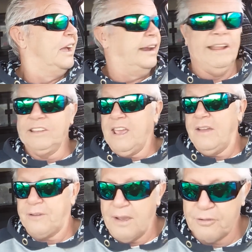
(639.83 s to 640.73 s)
And he doesn't care
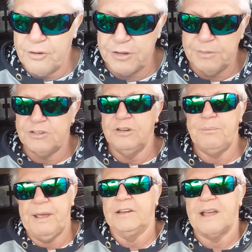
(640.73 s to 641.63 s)
if you have Christmas and you
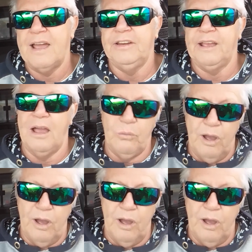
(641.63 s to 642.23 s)
pick a day and you go,